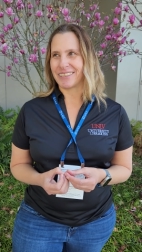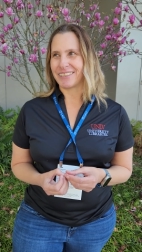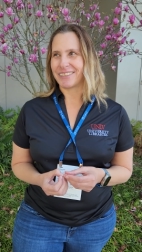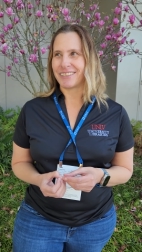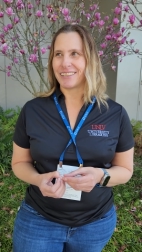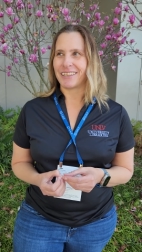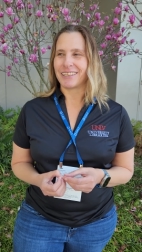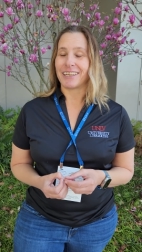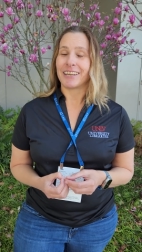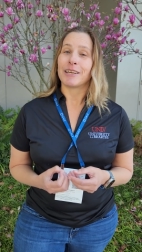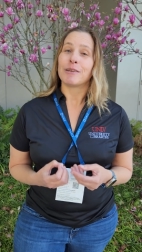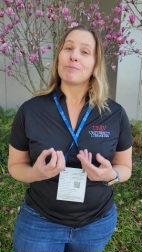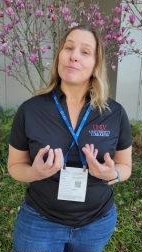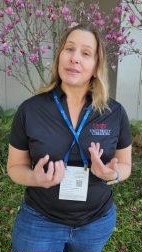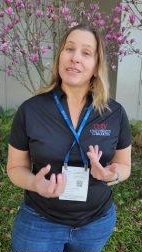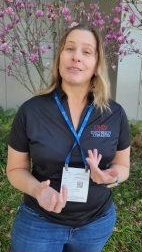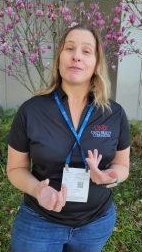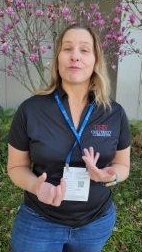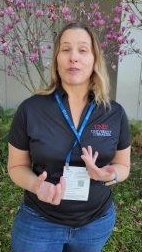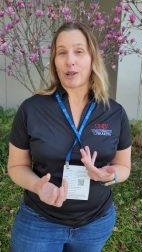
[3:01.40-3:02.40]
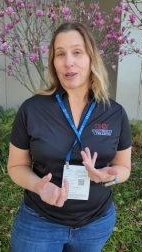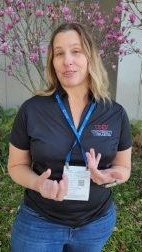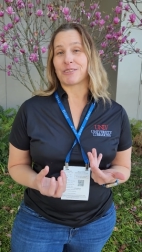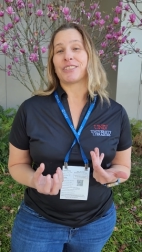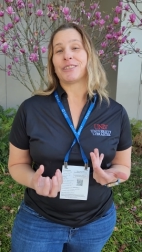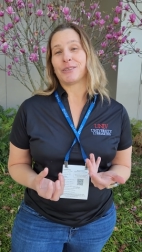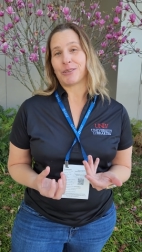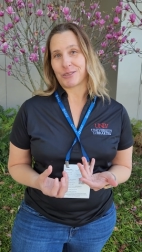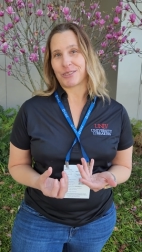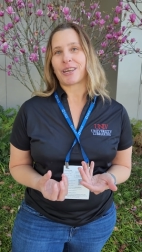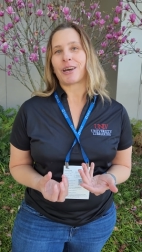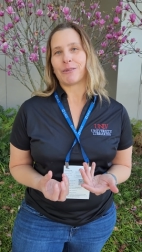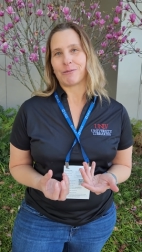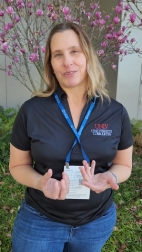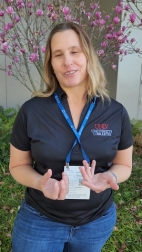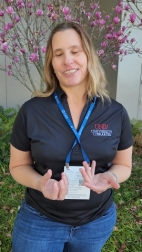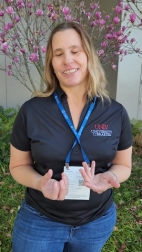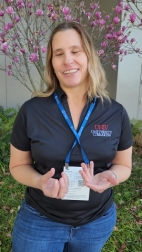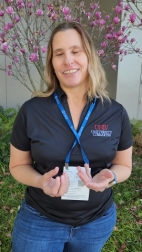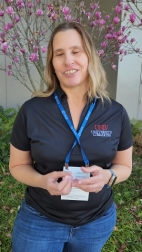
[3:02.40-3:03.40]
linked data, and be involved in those
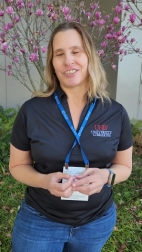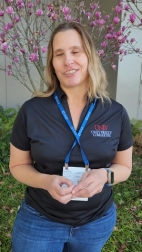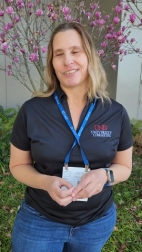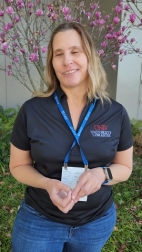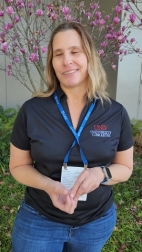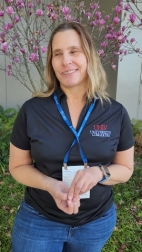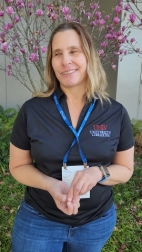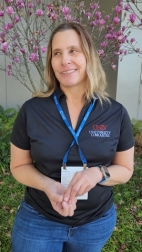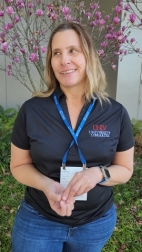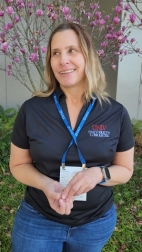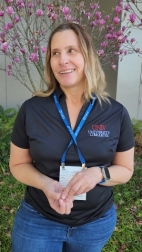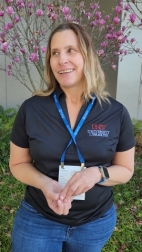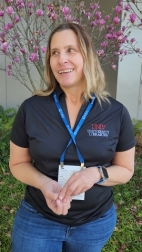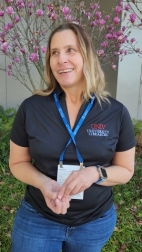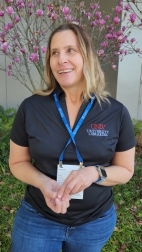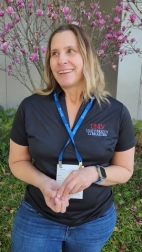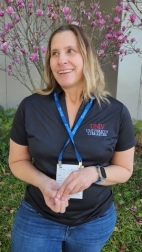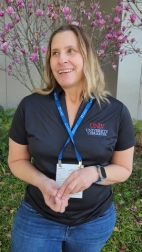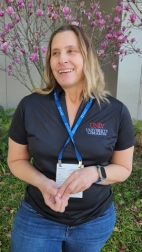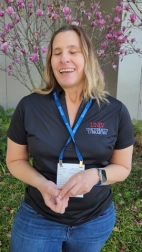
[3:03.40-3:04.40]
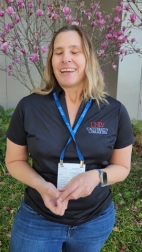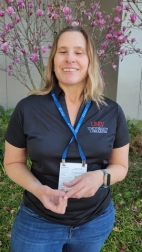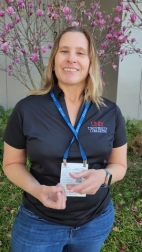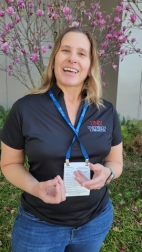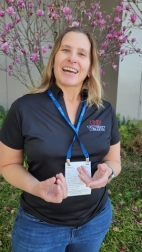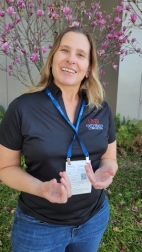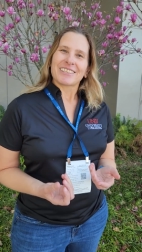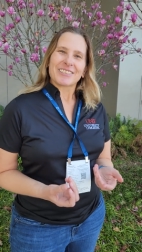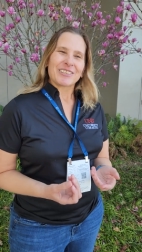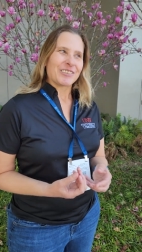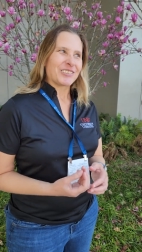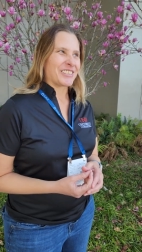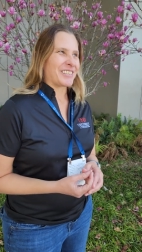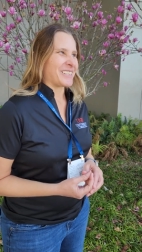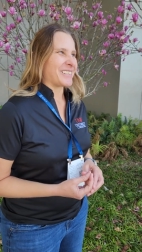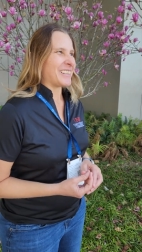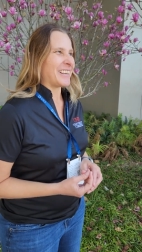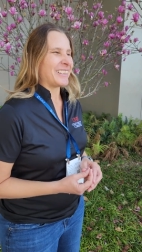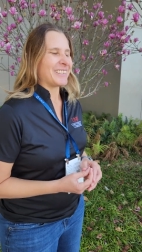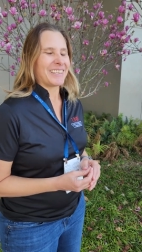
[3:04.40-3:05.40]
conversations. And last, I'll
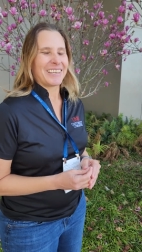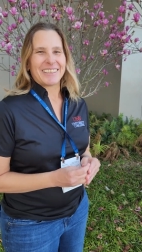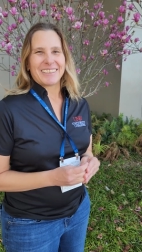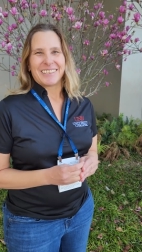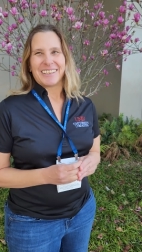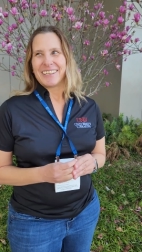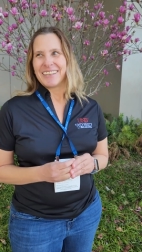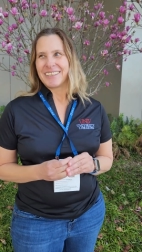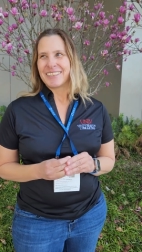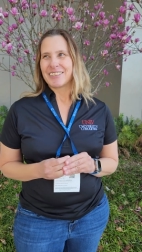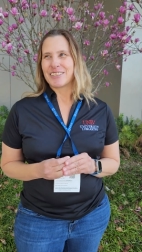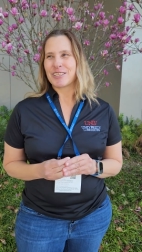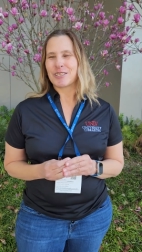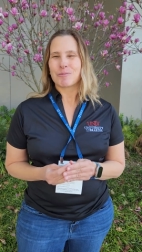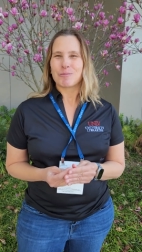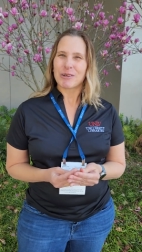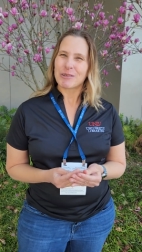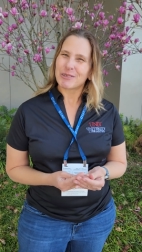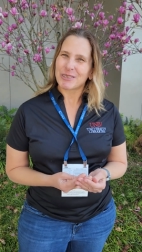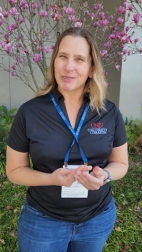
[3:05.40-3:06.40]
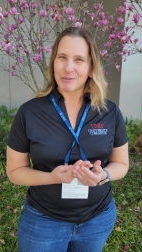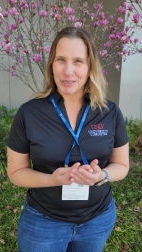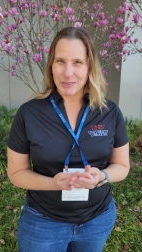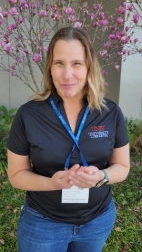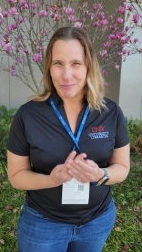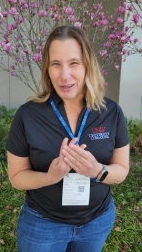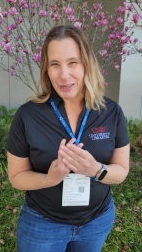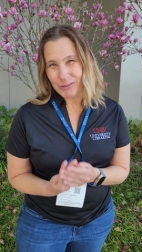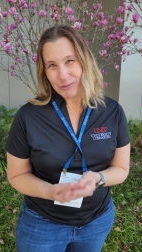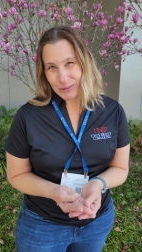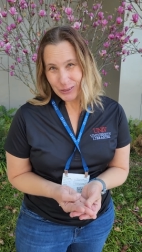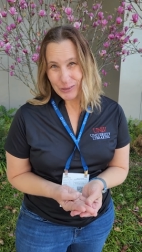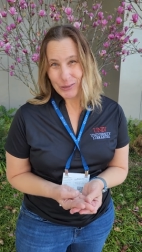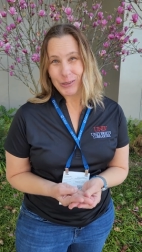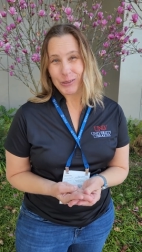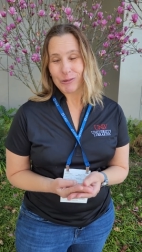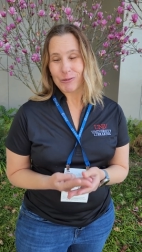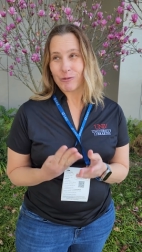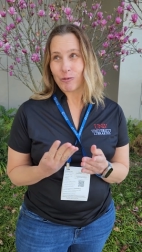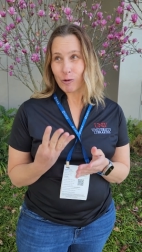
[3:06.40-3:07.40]
just say that this book was written by
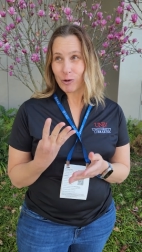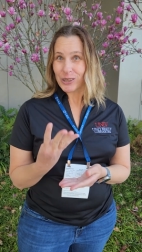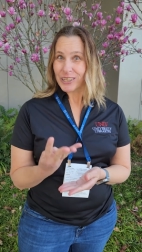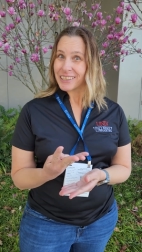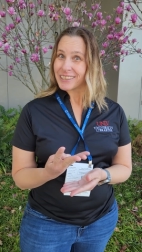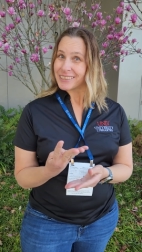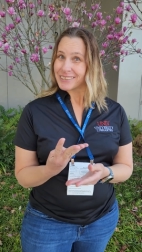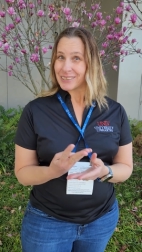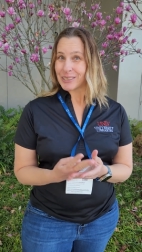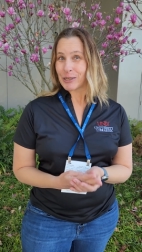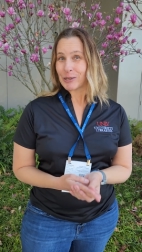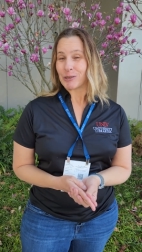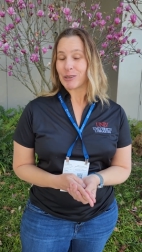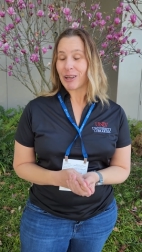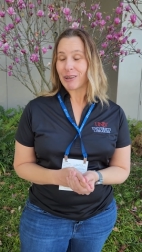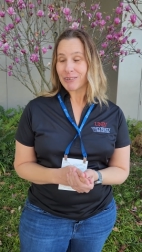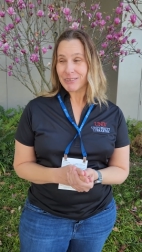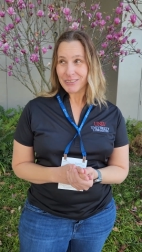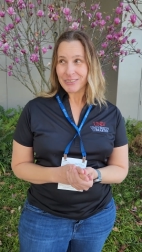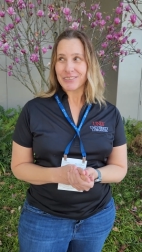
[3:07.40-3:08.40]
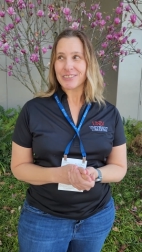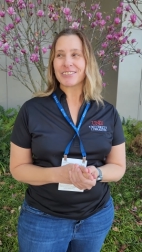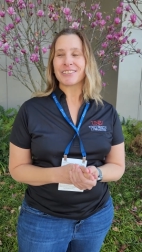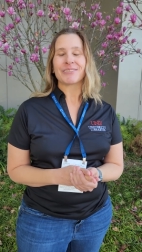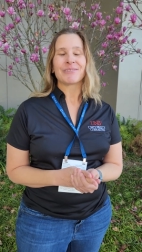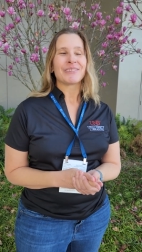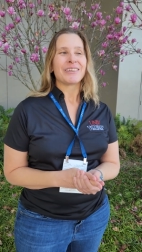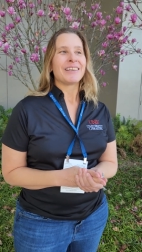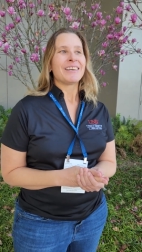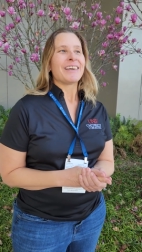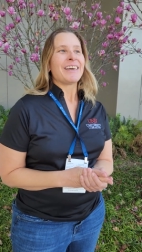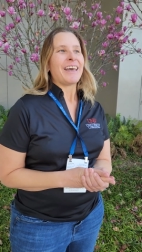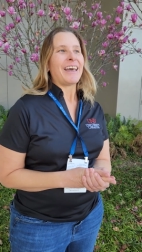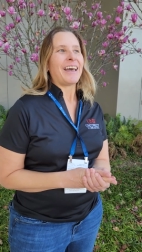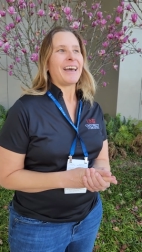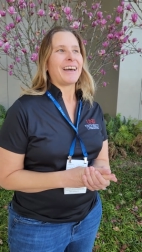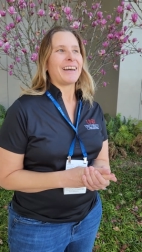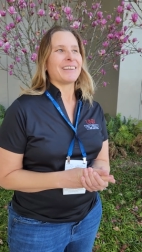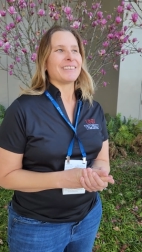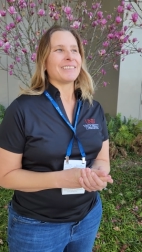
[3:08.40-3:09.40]
four co-authors,
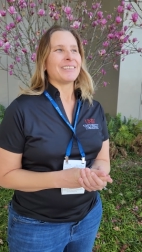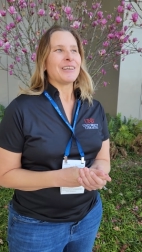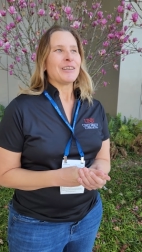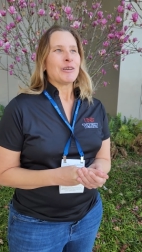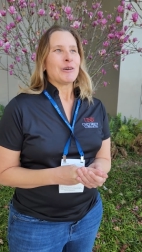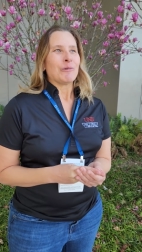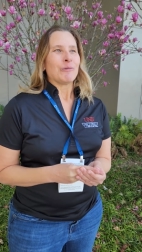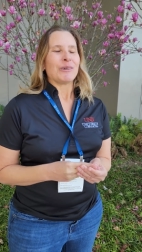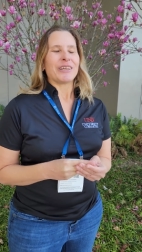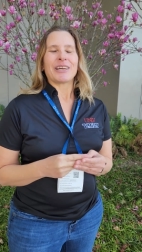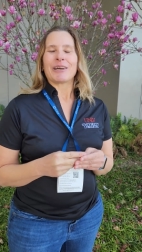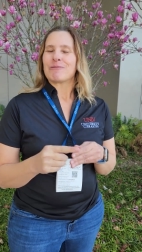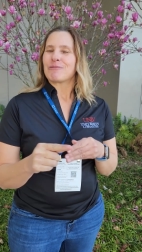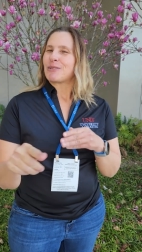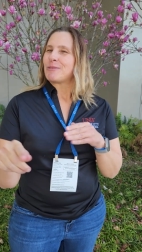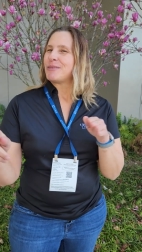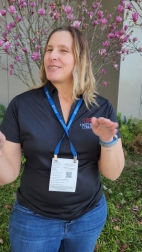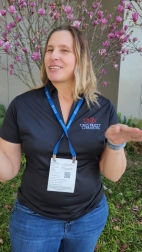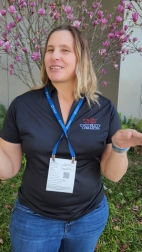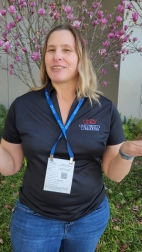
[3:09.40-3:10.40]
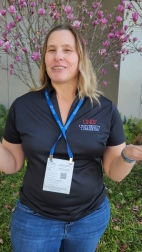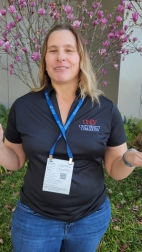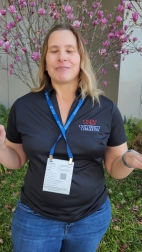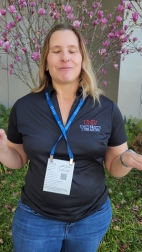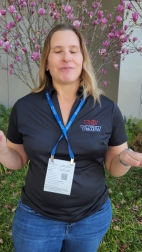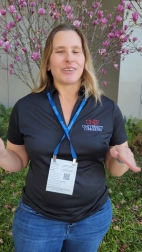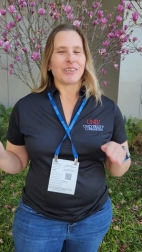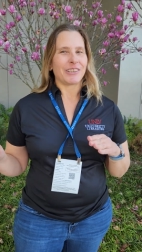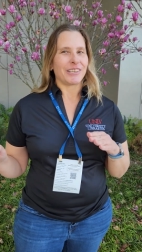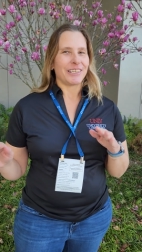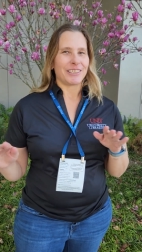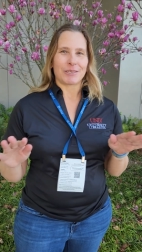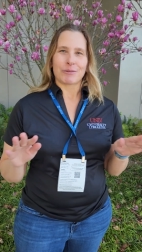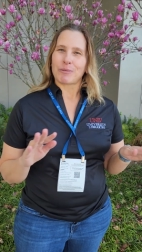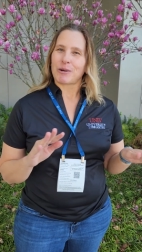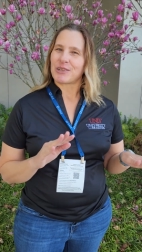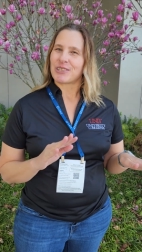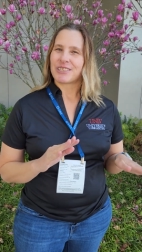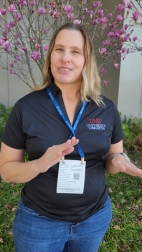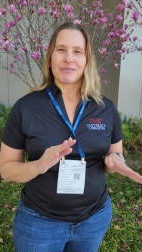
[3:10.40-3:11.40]
and we come from various
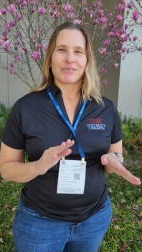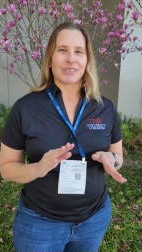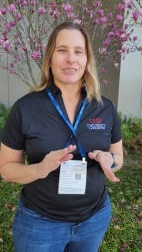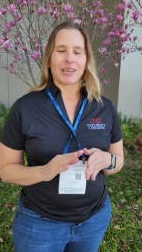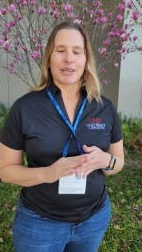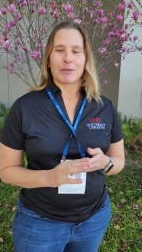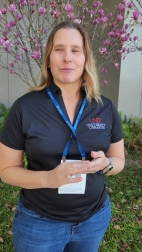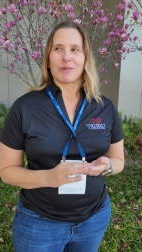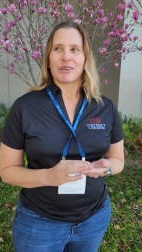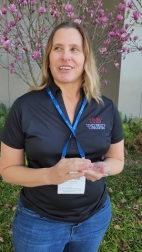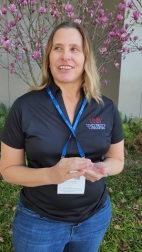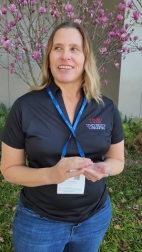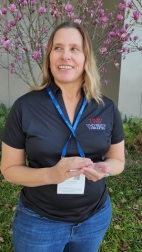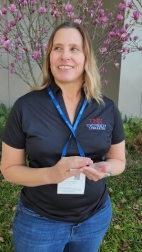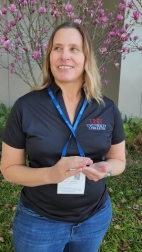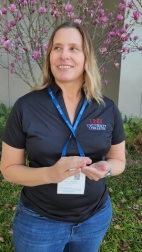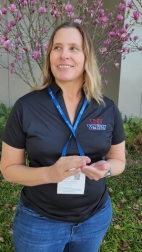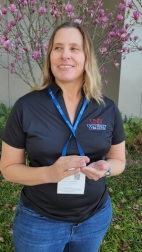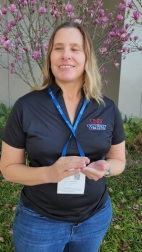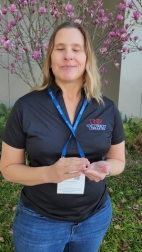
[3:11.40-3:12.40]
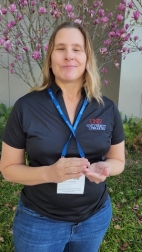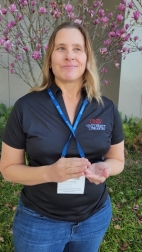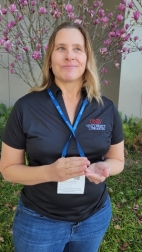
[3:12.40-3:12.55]
parts of the libraries.